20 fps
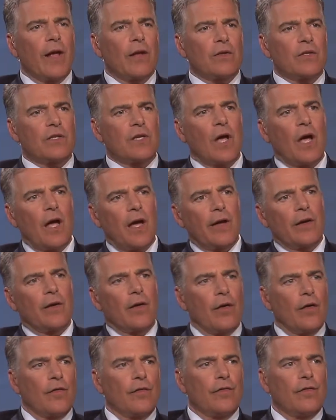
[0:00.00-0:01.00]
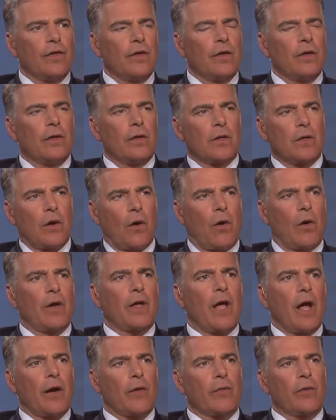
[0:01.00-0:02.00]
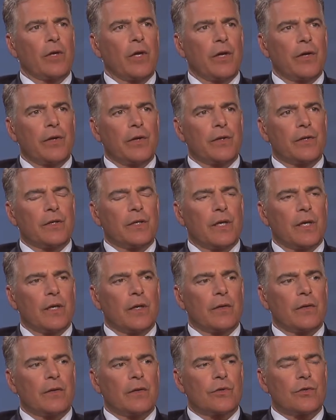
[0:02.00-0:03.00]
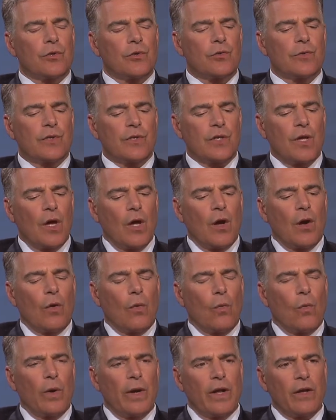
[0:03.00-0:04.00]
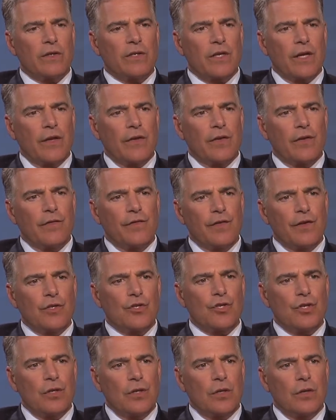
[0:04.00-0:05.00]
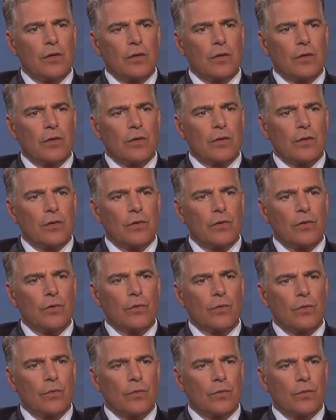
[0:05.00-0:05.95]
outside of the cardiac related uh, surgeries, what else can the Da Vinci do?